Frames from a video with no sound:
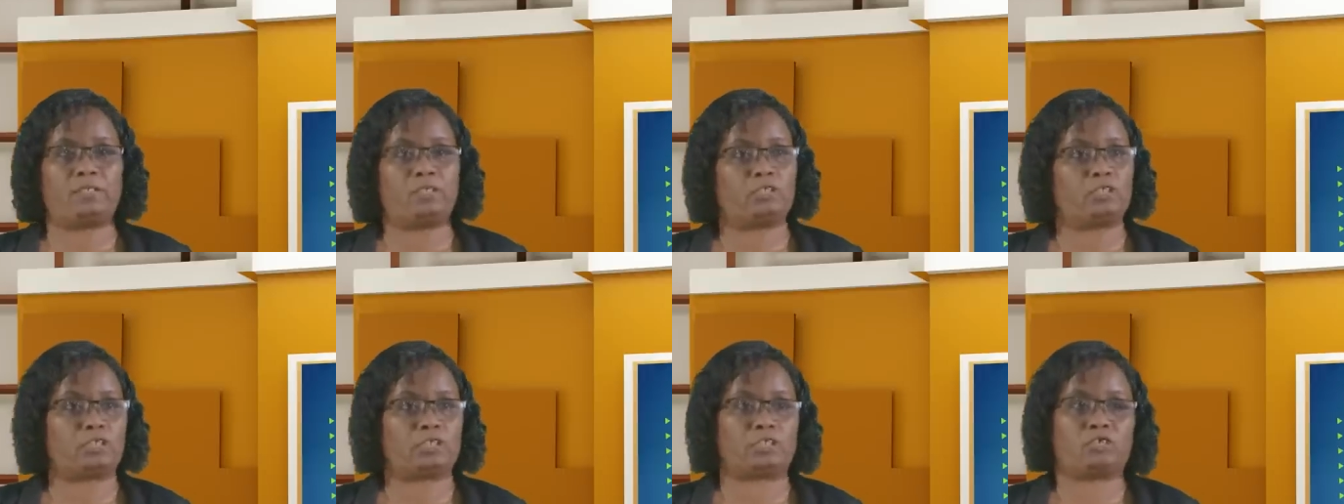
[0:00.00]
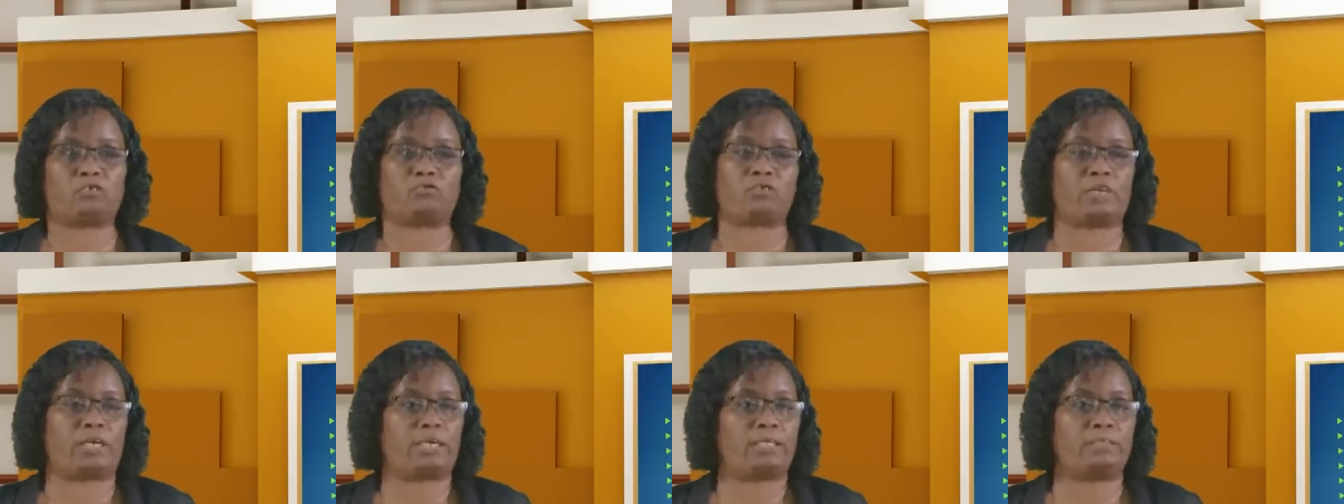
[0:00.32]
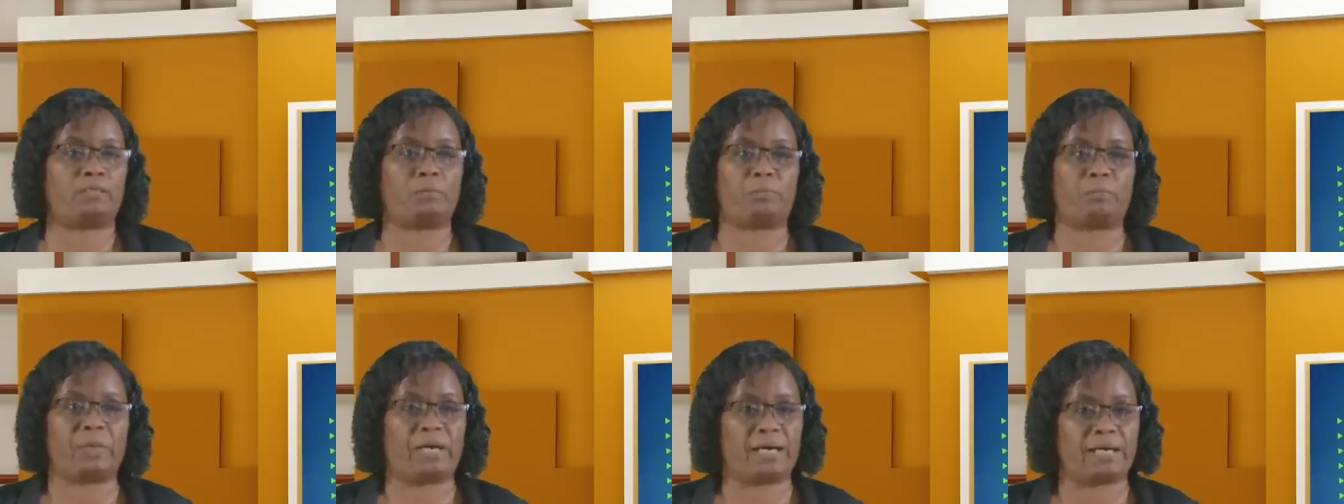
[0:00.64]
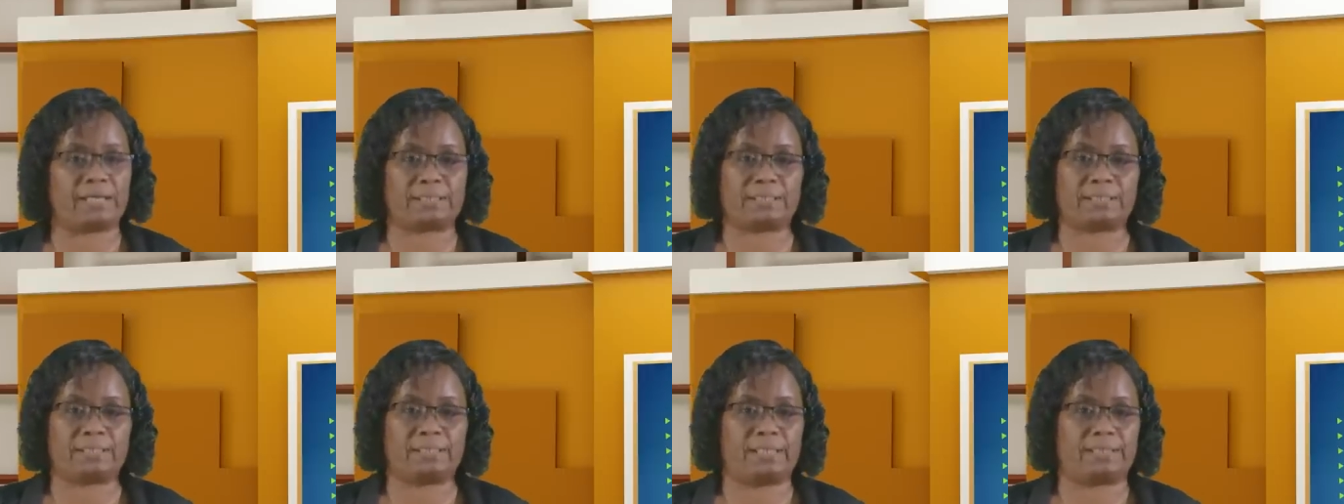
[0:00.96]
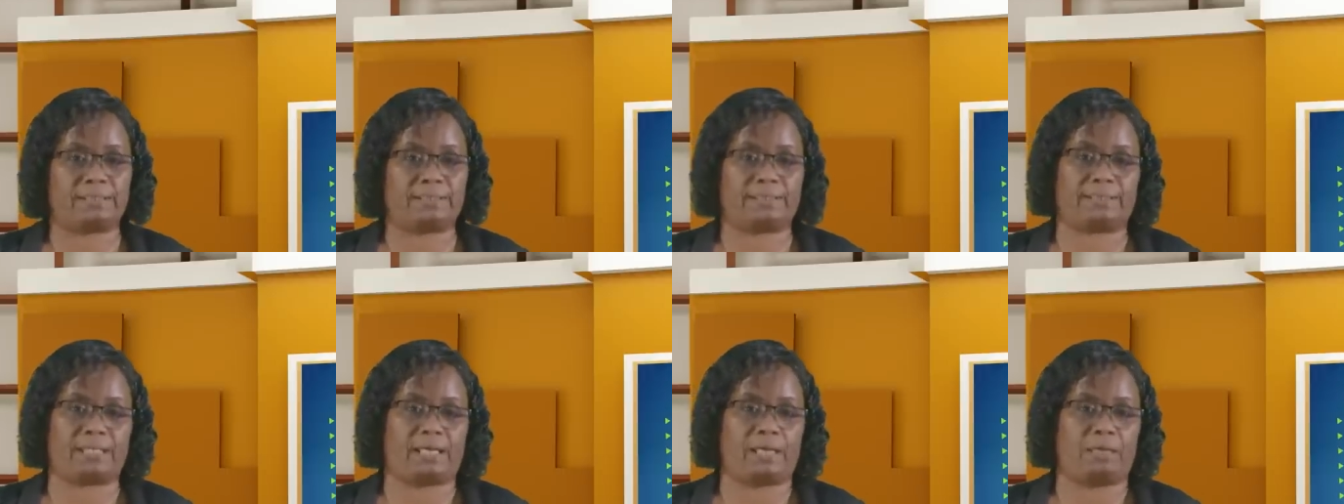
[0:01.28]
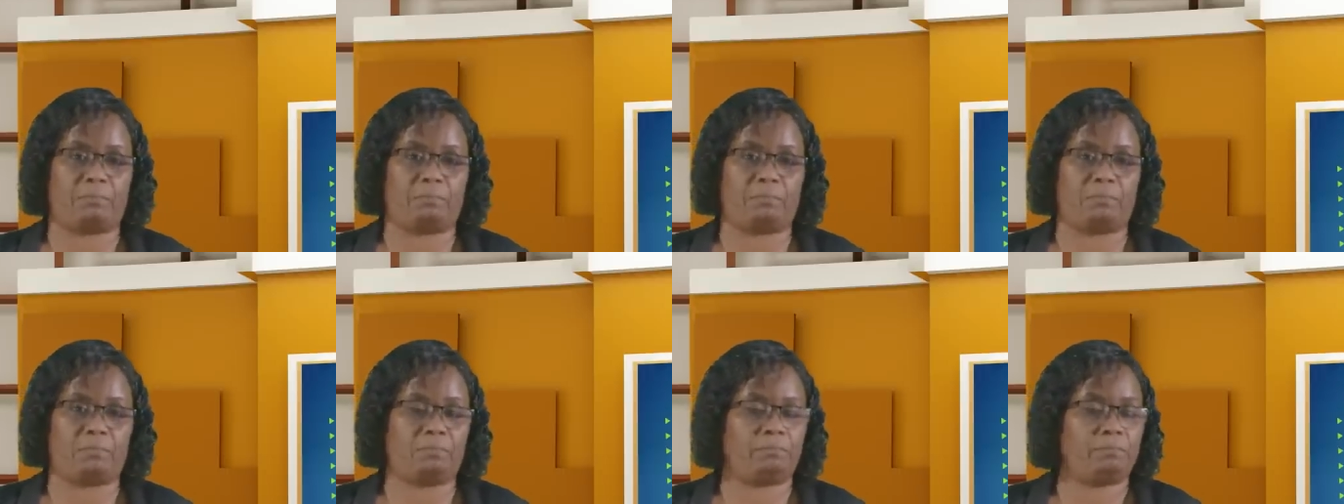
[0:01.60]
You're just trying to pass an
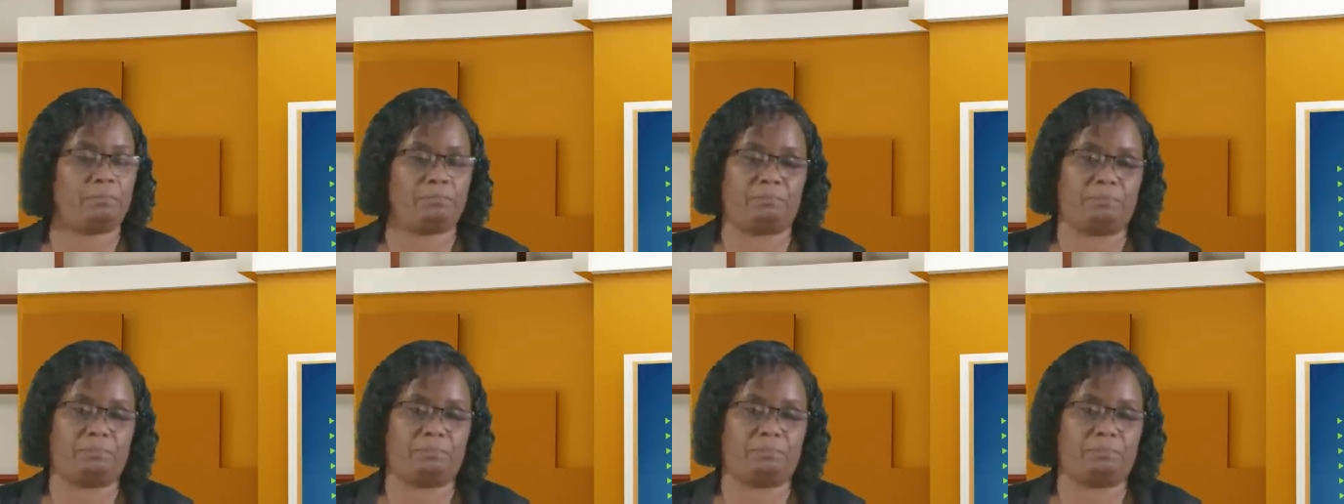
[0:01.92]
exam.